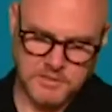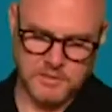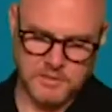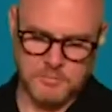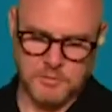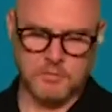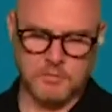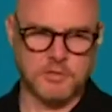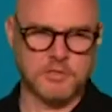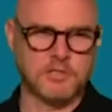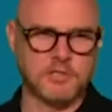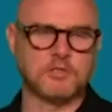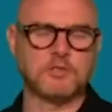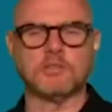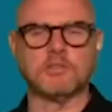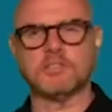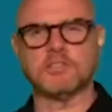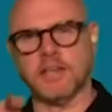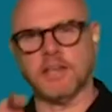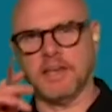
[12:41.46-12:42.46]
going to be really
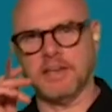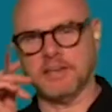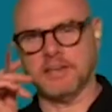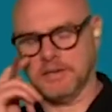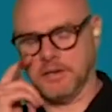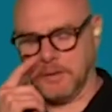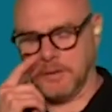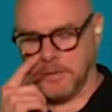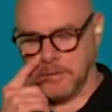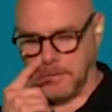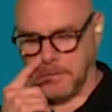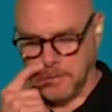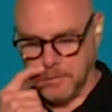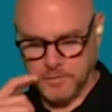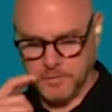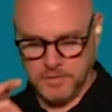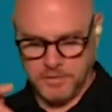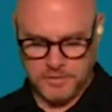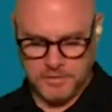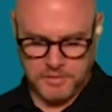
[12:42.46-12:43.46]
interesting. And
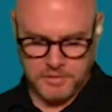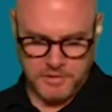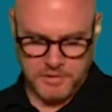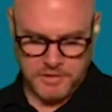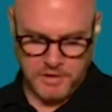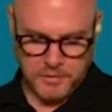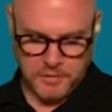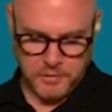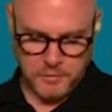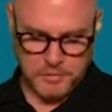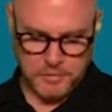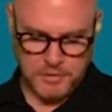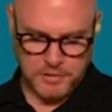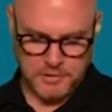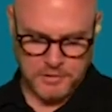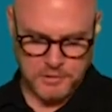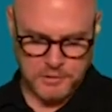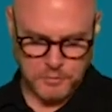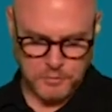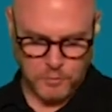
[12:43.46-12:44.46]
the other
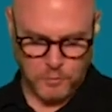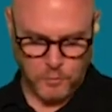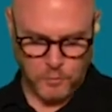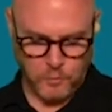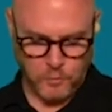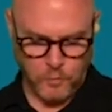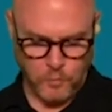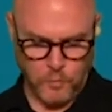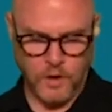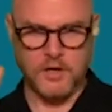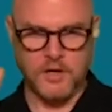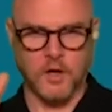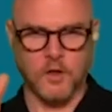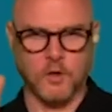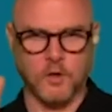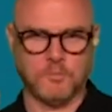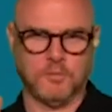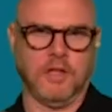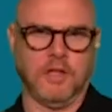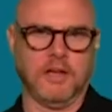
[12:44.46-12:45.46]
thing is one
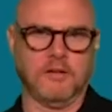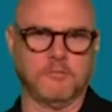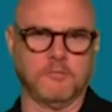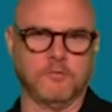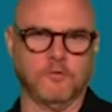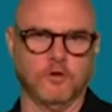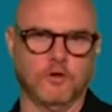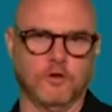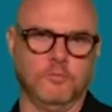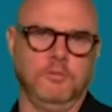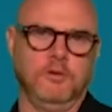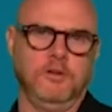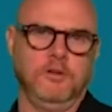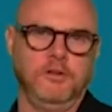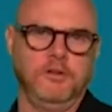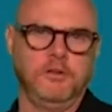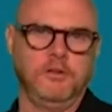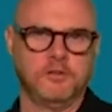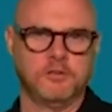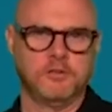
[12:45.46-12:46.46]
other platform
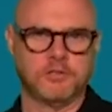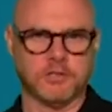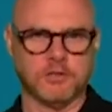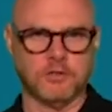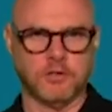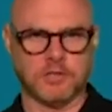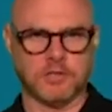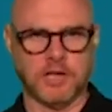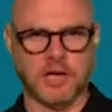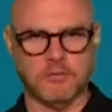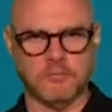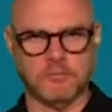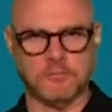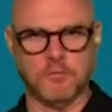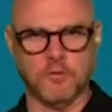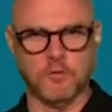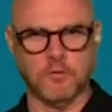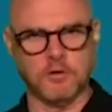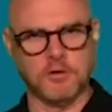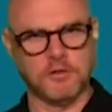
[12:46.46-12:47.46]
to look out
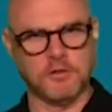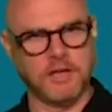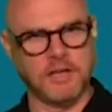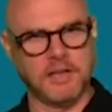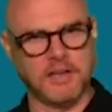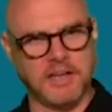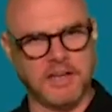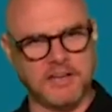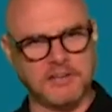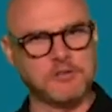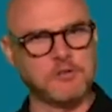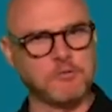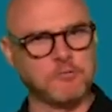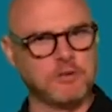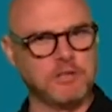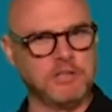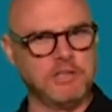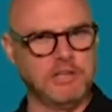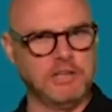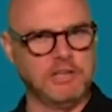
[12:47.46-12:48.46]
for that
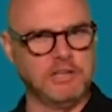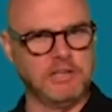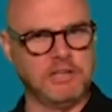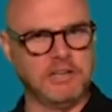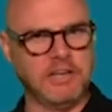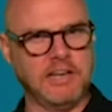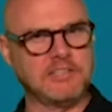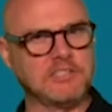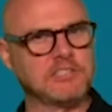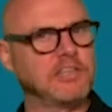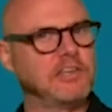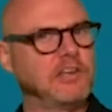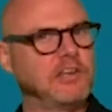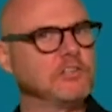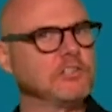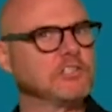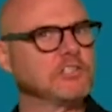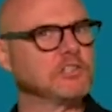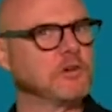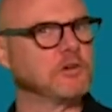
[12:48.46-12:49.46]
as they
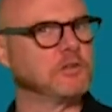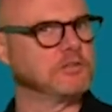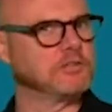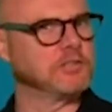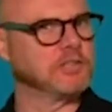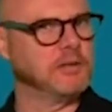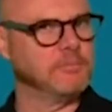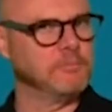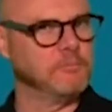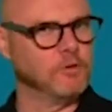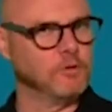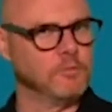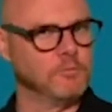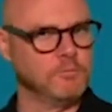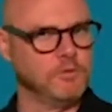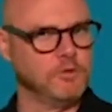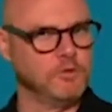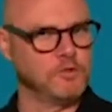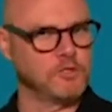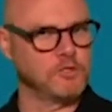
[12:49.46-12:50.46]
are starting to get more
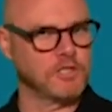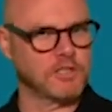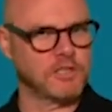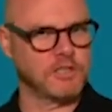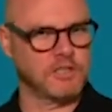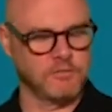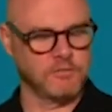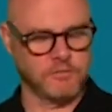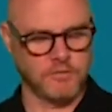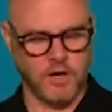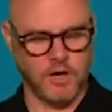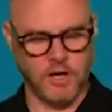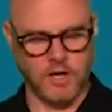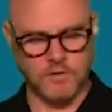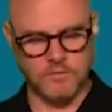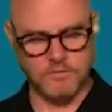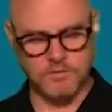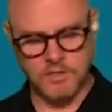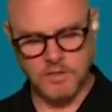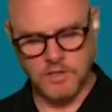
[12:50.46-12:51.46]
music
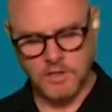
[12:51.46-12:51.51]
involved